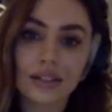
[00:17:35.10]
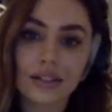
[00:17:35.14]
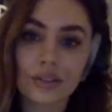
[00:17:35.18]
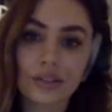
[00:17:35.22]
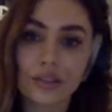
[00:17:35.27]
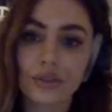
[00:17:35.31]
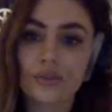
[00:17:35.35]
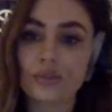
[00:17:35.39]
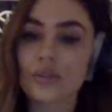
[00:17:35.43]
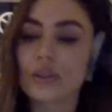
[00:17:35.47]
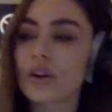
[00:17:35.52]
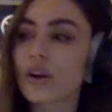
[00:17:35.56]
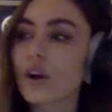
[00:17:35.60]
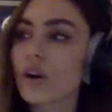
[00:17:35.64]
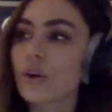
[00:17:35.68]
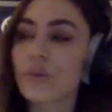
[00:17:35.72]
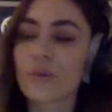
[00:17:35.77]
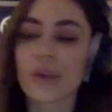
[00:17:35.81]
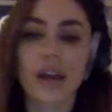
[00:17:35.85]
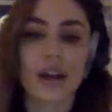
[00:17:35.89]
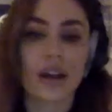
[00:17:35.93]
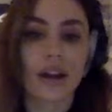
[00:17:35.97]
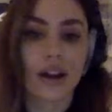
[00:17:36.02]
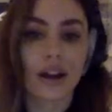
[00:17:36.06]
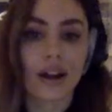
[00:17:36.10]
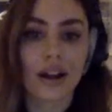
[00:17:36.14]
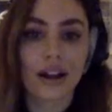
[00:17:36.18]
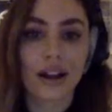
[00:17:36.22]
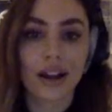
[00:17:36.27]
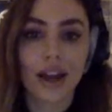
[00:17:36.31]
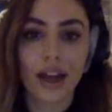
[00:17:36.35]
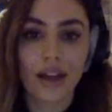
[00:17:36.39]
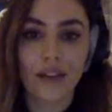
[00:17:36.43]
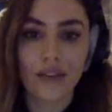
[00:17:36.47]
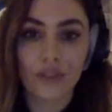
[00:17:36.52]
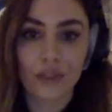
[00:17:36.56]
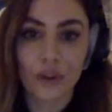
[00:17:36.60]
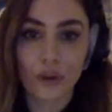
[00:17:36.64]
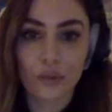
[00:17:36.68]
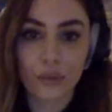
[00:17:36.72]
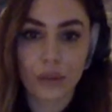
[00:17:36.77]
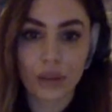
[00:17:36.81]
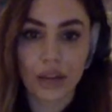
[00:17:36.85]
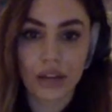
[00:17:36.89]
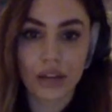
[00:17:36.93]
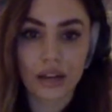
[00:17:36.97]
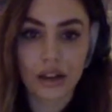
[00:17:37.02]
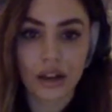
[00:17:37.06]
to a co-writer and have their
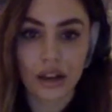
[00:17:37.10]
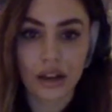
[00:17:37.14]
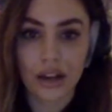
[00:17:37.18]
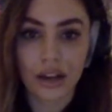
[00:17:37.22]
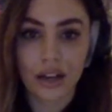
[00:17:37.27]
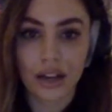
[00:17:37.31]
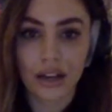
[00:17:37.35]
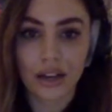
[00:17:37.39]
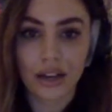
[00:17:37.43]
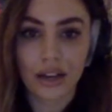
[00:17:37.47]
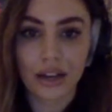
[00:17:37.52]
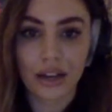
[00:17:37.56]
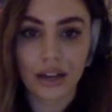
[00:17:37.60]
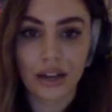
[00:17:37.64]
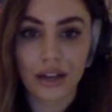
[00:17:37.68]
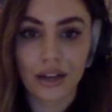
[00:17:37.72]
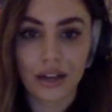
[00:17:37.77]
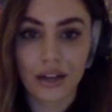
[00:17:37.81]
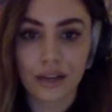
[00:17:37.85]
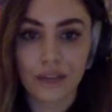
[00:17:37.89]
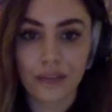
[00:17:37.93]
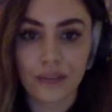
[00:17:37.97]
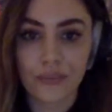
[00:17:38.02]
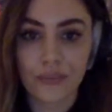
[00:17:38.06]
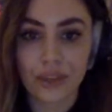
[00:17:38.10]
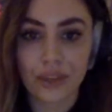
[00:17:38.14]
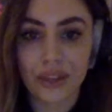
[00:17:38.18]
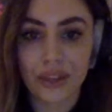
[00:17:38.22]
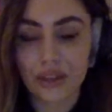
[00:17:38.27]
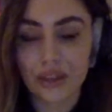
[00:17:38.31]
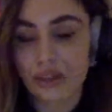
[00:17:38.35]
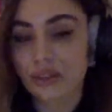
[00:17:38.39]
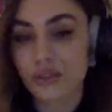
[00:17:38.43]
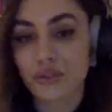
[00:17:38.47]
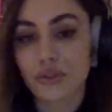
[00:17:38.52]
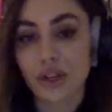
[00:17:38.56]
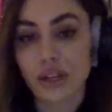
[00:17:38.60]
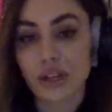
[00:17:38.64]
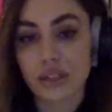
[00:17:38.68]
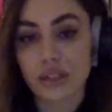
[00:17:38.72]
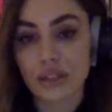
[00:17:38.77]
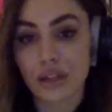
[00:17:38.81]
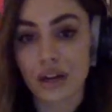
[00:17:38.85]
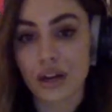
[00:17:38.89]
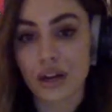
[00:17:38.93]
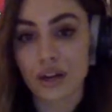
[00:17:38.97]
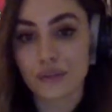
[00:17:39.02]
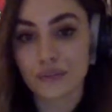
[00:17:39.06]
opinion on it. Um, I think that's a great
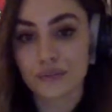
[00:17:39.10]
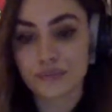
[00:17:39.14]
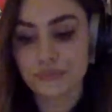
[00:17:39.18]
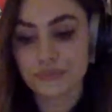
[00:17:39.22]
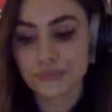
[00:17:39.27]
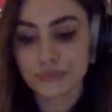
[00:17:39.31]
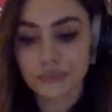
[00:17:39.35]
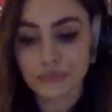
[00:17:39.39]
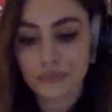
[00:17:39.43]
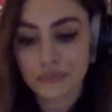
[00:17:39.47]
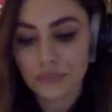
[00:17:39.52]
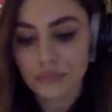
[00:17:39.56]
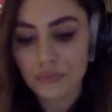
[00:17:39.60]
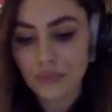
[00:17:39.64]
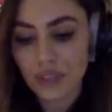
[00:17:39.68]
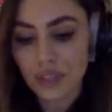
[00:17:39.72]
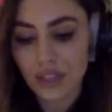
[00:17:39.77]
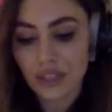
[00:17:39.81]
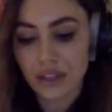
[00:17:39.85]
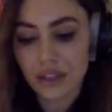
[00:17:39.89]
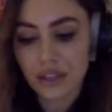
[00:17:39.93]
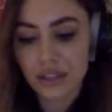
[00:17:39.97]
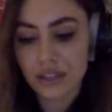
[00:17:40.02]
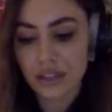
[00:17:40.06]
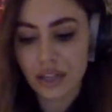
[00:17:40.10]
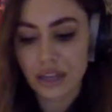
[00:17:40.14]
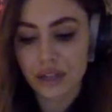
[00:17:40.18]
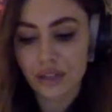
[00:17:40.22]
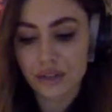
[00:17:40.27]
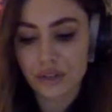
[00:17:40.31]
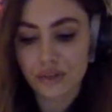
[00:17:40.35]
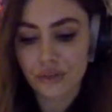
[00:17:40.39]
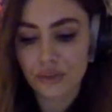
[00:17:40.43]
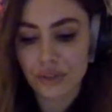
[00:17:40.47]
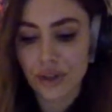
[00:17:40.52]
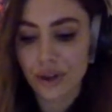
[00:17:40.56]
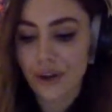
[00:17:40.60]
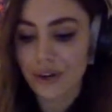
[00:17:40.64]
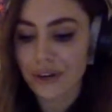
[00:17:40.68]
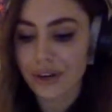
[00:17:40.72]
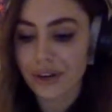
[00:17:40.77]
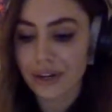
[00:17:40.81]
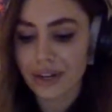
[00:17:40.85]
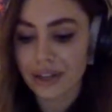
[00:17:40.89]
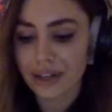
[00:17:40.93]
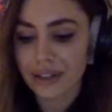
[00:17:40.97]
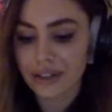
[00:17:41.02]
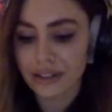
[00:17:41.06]
start in this age of
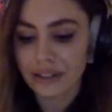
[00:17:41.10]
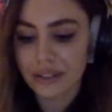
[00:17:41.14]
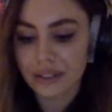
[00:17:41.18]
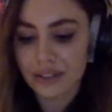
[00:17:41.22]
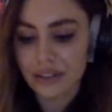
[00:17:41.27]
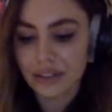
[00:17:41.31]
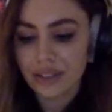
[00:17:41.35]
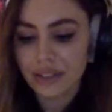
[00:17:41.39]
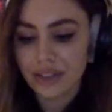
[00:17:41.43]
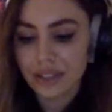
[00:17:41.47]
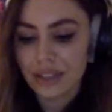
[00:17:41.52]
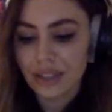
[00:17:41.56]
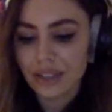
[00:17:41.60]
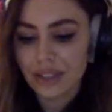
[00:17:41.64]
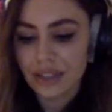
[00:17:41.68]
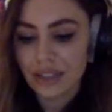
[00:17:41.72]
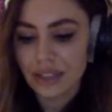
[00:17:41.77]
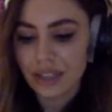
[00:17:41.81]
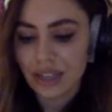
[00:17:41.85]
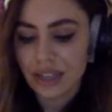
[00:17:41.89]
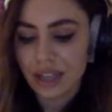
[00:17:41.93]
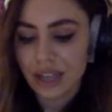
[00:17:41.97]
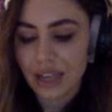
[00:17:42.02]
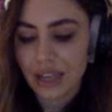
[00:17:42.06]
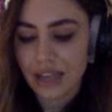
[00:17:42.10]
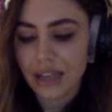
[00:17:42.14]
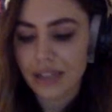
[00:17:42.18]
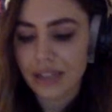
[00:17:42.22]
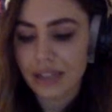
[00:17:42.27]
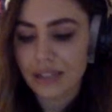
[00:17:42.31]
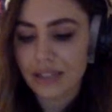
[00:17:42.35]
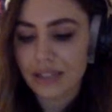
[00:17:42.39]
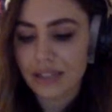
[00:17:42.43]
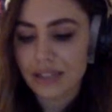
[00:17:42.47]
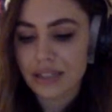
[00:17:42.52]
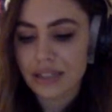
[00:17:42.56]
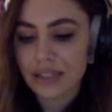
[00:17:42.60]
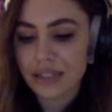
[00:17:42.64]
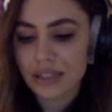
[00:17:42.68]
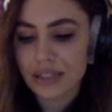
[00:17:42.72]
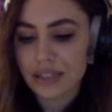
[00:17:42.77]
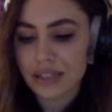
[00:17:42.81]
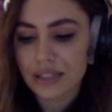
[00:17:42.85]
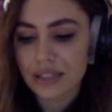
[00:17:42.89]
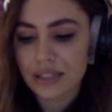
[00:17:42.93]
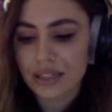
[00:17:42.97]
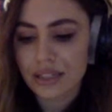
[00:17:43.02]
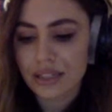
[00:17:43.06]
songwriting. And
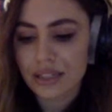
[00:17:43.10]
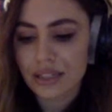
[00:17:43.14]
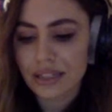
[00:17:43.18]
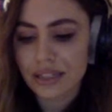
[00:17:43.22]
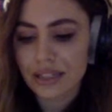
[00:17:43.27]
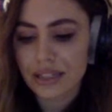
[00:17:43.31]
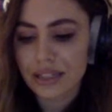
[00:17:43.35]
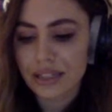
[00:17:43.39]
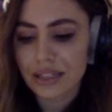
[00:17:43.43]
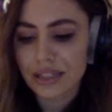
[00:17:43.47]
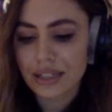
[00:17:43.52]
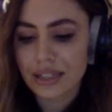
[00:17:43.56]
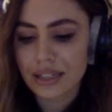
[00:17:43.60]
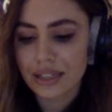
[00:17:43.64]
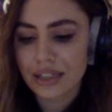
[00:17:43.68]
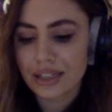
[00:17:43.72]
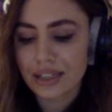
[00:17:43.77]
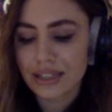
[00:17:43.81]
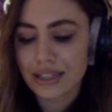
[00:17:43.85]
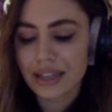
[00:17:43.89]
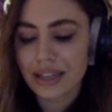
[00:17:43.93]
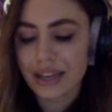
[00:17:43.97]
yeah,